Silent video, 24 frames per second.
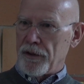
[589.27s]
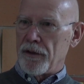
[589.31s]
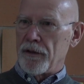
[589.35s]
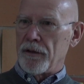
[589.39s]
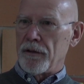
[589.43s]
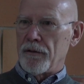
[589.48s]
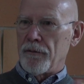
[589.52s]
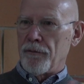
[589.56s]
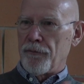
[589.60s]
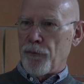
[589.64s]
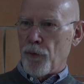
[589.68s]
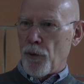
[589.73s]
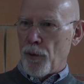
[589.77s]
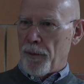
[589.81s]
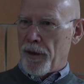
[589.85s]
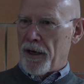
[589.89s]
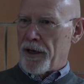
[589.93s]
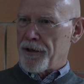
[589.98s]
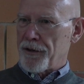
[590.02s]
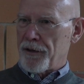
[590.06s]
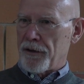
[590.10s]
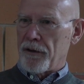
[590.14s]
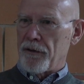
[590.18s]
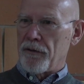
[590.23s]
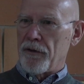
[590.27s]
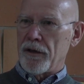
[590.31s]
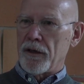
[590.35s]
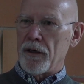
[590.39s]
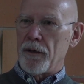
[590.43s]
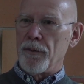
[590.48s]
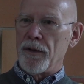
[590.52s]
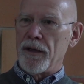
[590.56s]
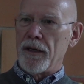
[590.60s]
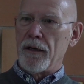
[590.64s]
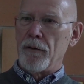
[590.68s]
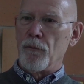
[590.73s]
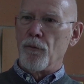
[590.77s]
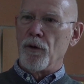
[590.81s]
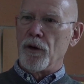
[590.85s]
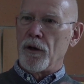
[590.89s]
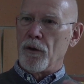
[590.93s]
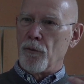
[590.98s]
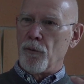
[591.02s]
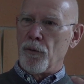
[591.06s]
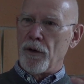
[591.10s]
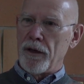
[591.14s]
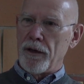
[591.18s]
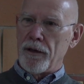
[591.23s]
the formation of the committee, where
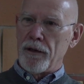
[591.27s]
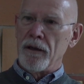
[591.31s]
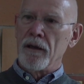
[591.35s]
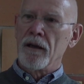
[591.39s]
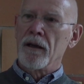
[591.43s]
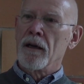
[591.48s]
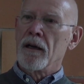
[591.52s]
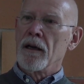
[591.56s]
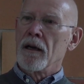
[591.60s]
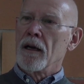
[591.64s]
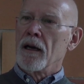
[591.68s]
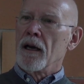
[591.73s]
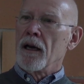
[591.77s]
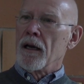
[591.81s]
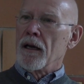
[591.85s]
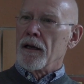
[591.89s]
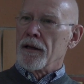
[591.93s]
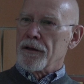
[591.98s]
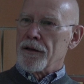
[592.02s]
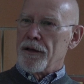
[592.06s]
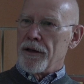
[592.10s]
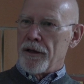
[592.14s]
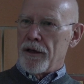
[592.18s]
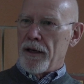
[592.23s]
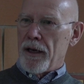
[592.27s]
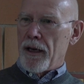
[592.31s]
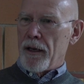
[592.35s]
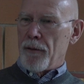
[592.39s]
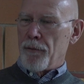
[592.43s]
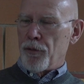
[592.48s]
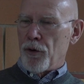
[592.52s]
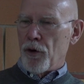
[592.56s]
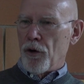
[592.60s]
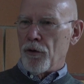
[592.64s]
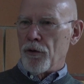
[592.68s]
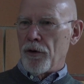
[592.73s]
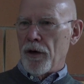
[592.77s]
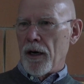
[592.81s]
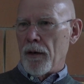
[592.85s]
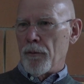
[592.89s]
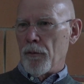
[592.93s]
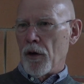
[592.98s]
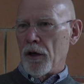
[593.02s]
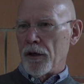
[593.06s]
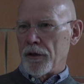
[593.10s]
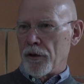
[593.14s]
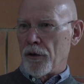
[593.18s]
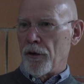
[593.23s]
we did a program
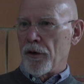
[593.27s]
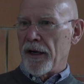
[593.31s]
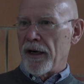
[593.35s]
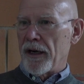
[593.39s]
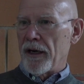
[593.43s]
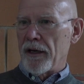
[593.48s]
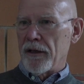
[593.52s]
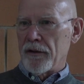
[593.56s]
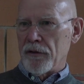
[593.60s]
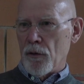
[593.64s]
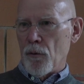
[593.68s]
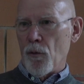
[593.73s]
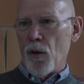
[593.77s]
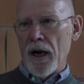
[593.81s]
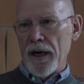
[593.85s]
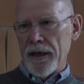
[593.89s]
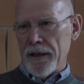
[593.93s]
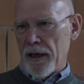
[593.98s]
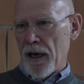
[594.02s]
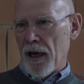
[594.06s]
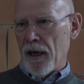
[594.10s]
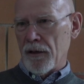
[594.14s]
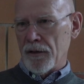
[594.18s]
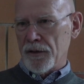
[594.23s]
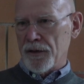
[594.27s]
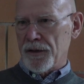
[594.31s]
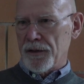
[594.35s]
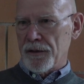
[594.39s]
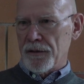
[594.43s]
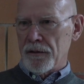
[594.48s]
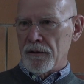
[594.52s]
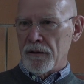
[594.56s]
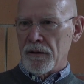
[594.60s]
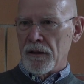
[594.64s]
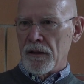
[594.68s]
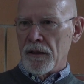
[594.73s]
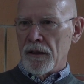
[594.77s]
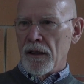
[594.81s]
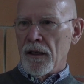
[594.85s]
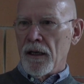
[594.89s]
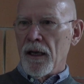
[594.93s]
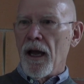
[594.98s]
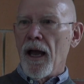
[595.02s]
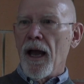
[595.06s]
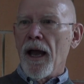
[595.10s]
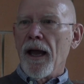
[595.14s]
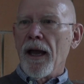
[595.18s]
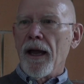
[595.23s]
on greening the White House.
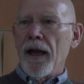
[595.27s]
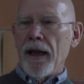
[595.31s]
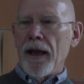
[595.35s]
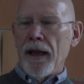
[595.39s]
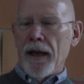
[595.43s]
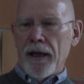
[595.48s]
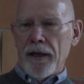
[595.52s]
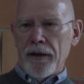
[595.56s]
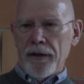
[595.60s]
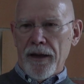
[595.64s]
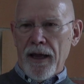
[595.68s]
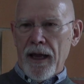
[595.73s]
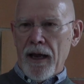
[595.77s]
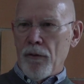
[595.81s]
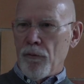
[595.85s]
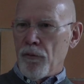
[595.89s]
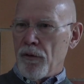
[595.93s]
And that